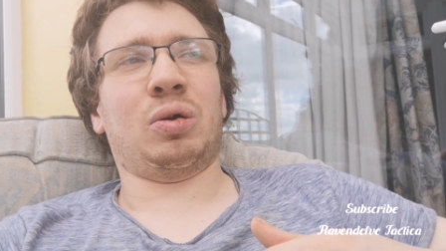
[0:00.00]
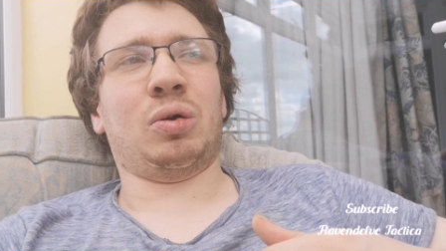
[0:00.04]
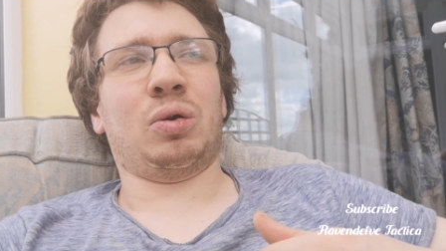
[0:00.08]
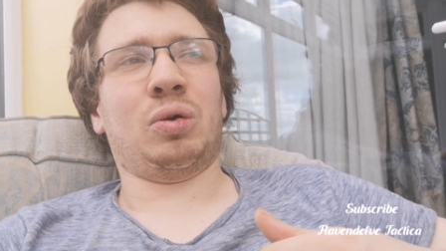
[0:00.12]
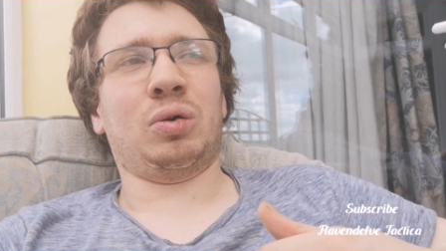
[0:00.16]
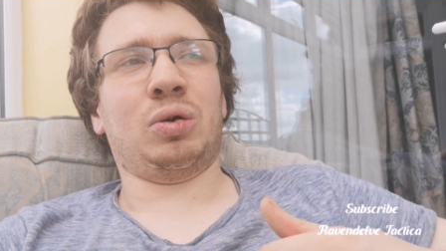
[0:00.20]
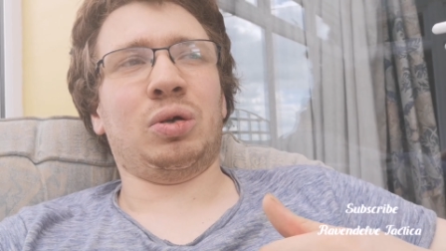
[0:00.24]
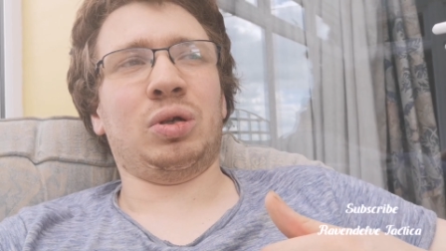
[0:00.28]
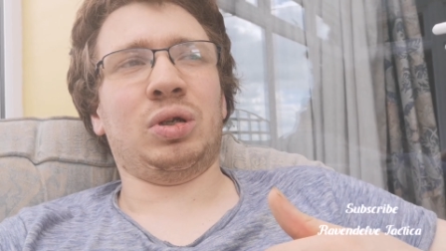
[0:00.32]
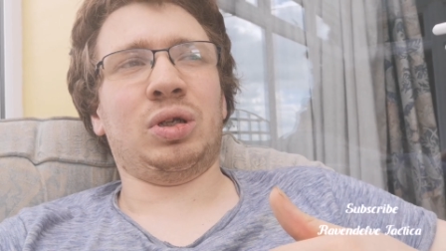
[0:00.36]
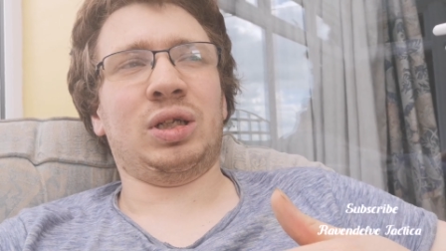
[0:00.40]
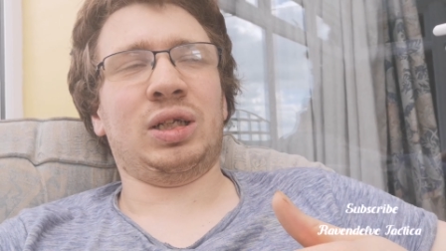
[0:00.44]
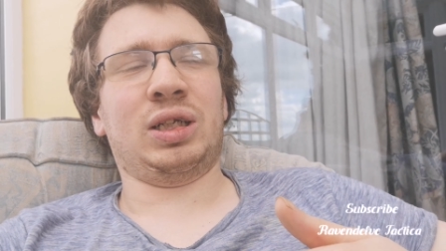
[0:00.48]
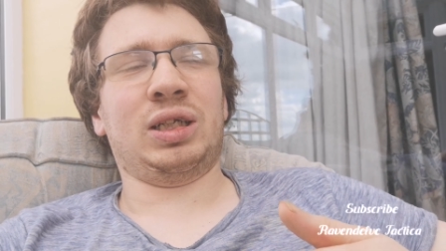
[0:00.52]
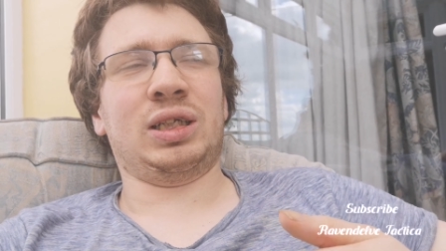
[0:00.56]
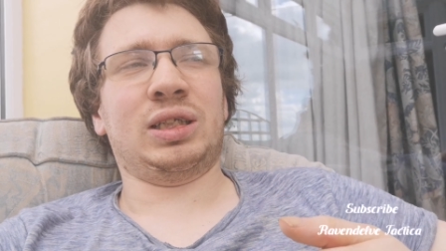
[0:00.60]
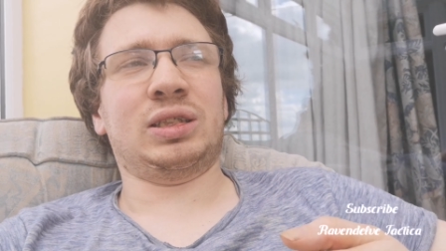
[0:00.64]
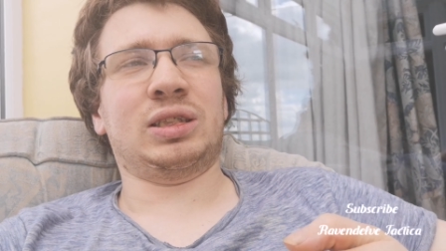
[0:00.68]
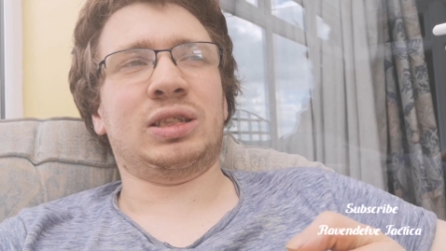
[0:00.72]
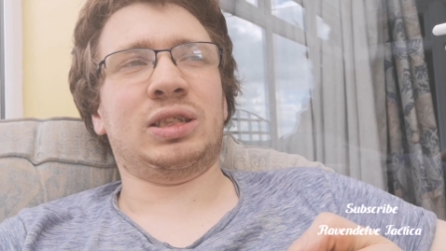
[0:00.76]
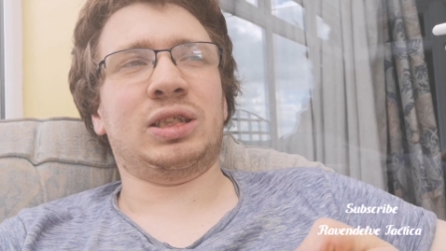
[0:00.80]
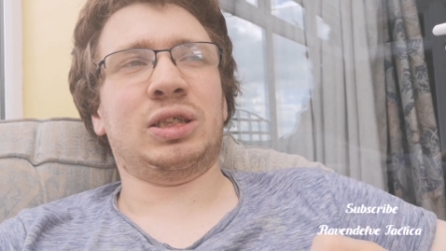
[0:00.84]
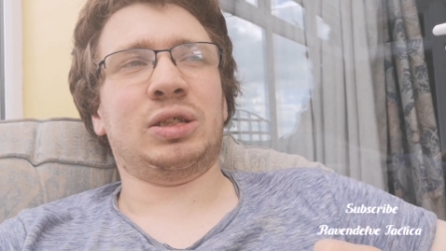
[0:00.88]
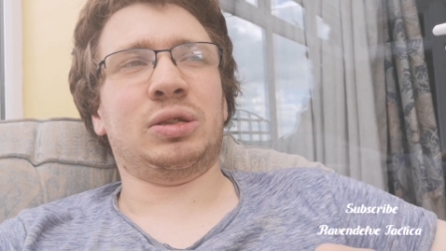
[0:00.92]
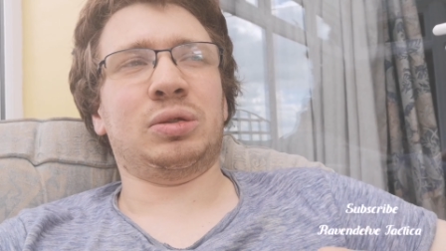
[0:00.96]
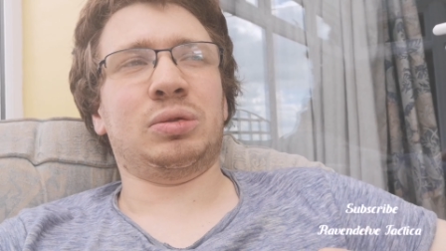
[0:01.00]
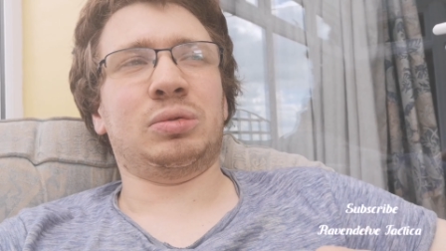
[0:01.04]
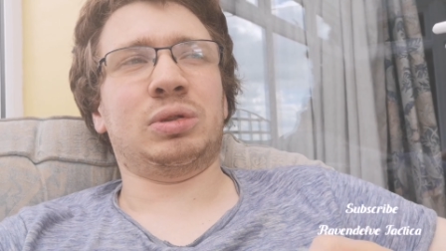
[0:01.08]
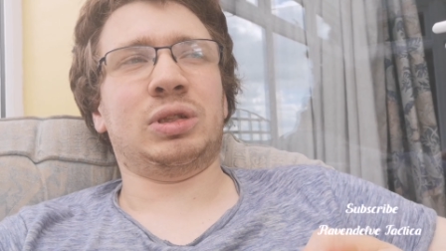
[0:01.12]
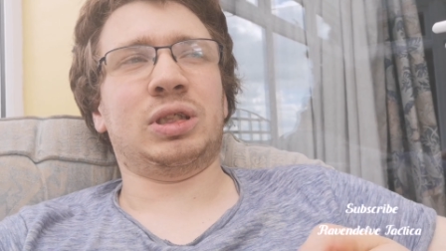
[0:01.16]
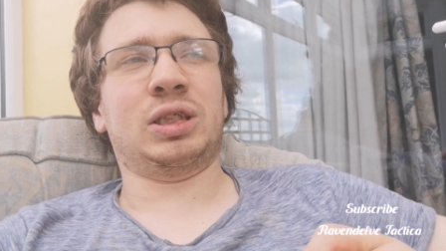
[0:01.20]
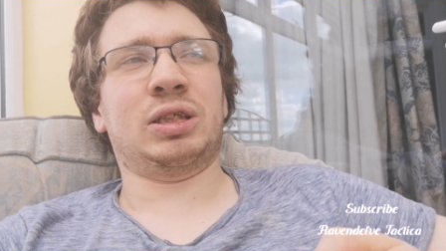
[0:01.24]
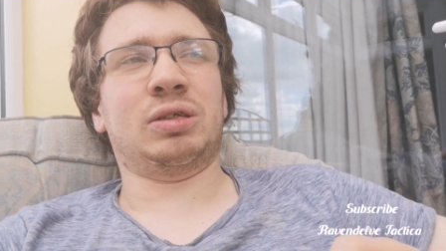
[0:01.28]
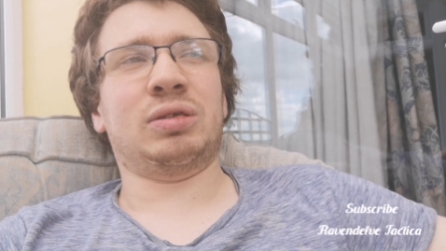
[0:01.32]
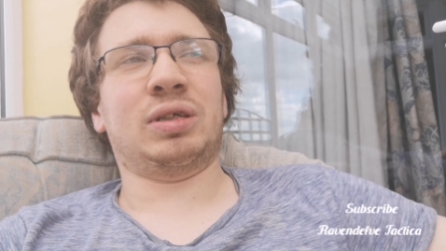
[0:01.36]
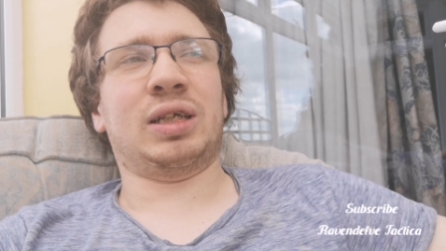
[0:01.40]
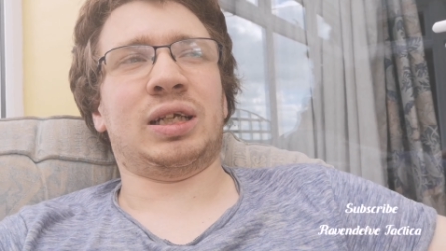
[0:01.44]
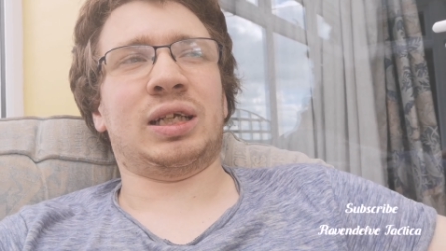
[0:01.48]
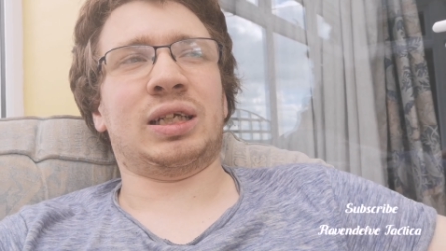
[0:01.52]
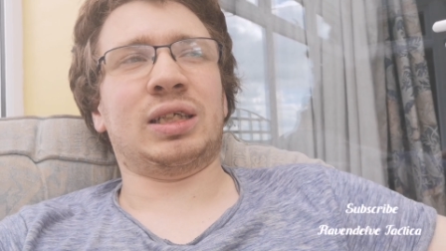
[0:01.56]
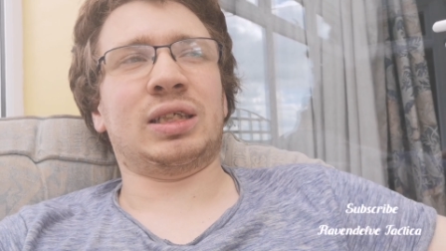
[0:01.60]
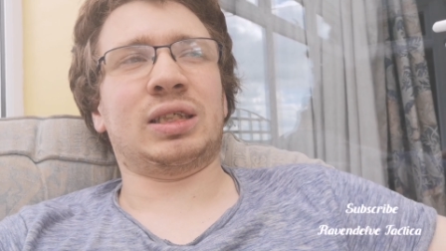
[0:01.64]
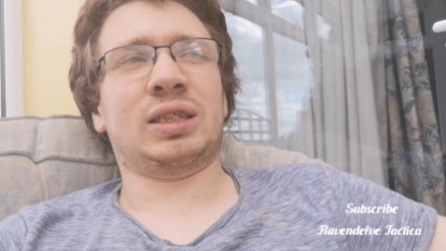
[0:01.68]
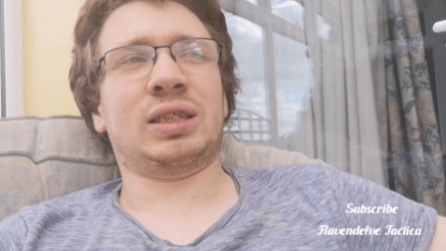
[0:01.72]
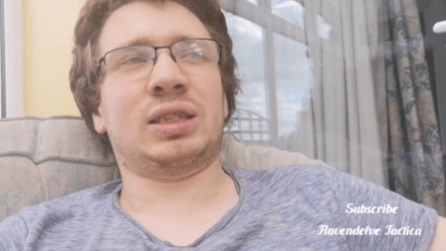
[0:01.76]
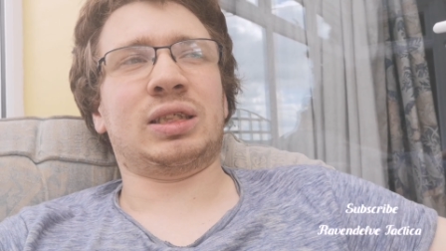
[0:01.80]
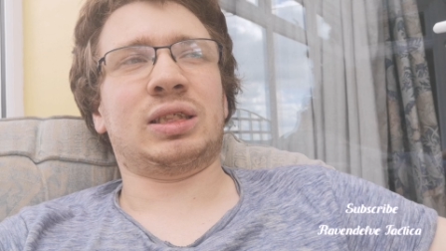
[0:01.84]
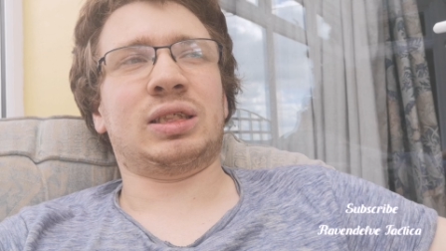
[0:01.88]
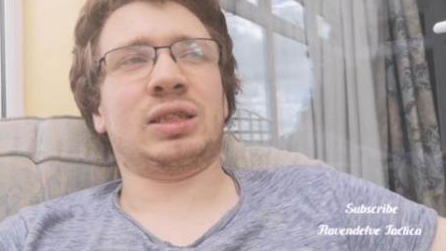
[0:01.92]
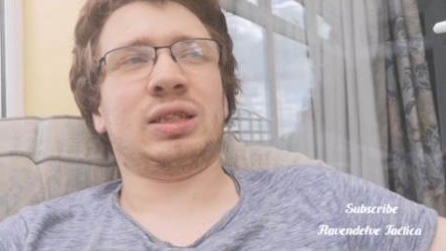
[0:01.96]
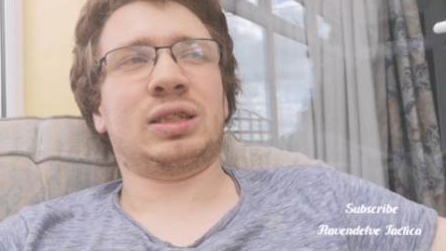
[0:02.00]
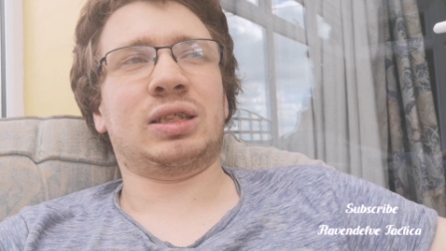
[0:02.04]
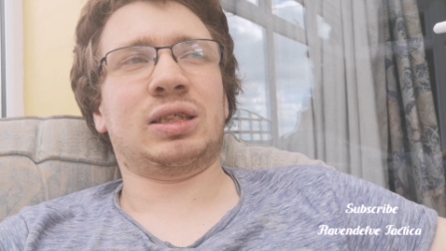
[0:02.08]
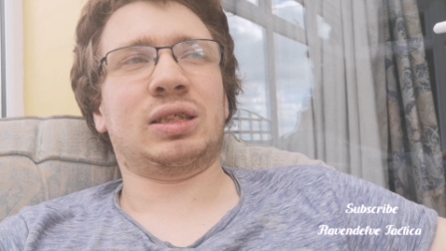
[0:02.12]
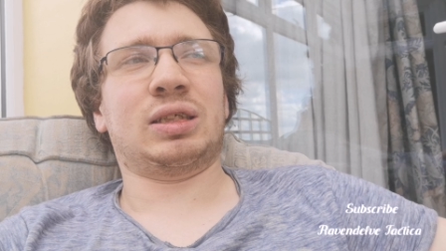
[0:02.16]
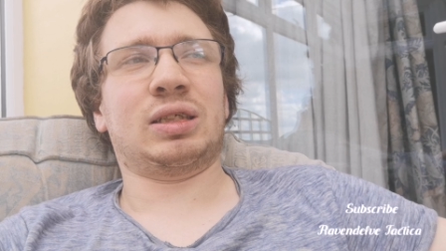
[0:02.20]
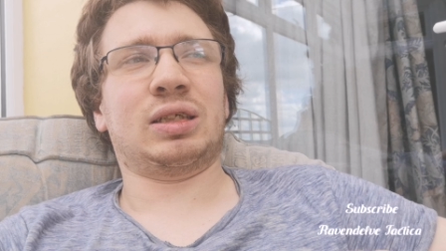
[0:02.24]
all the new units